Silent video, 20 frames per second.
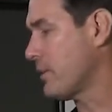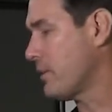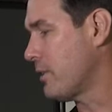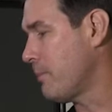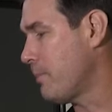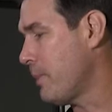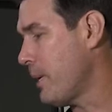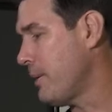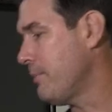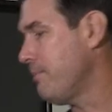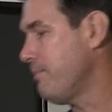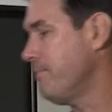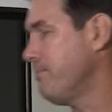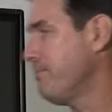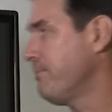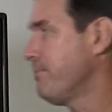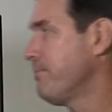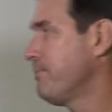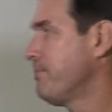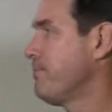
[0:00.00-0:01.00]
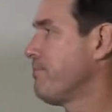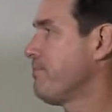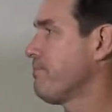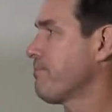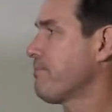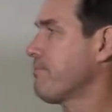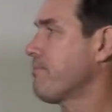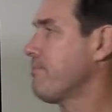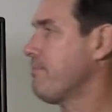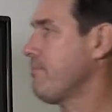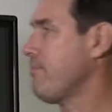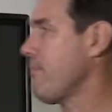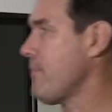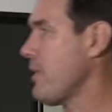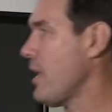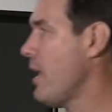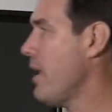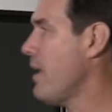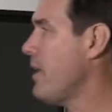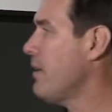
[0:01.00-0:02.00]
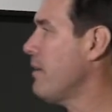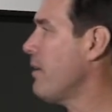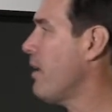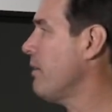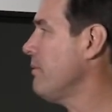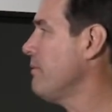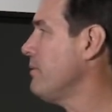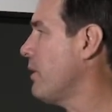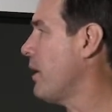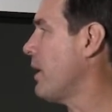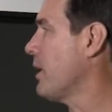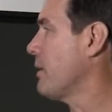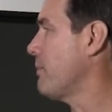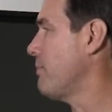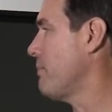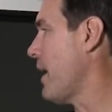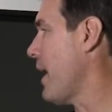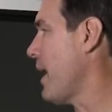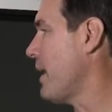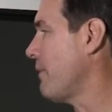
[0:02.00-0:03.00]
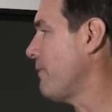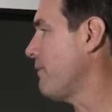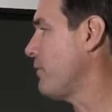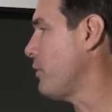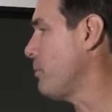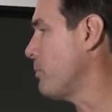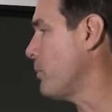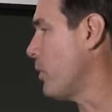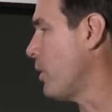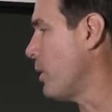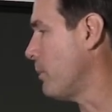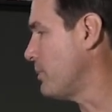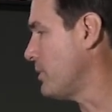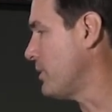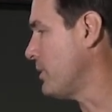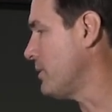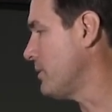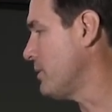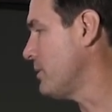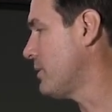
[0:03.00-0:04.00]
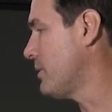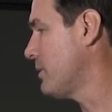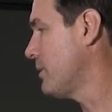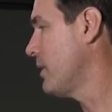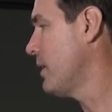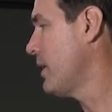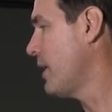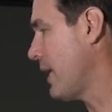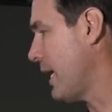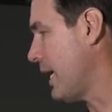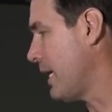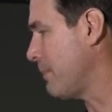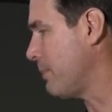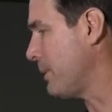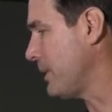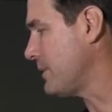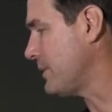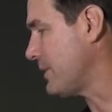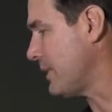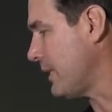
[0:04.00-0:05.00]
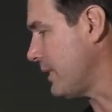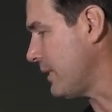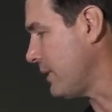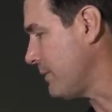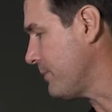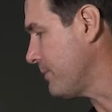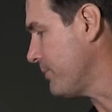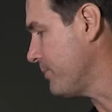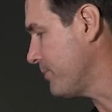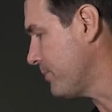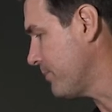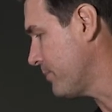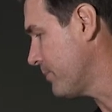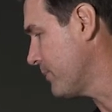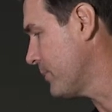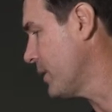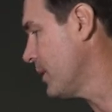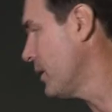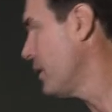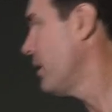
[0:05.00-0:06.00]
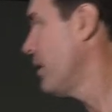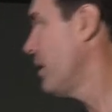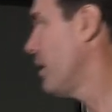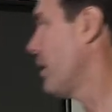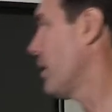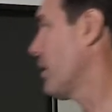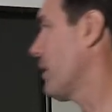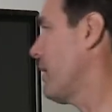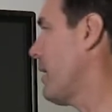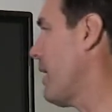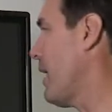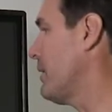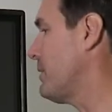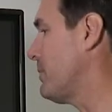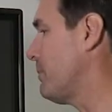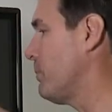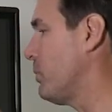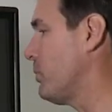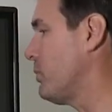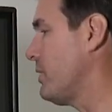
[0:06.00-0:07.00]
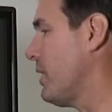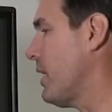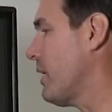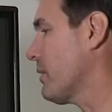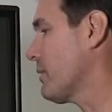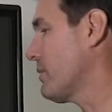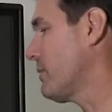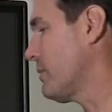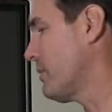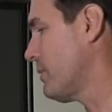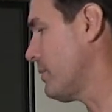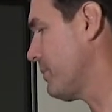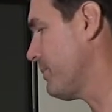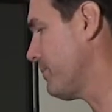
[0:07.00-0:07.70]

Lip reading: to the pen, and I can add a few more options, A, B, C. I can add some more text.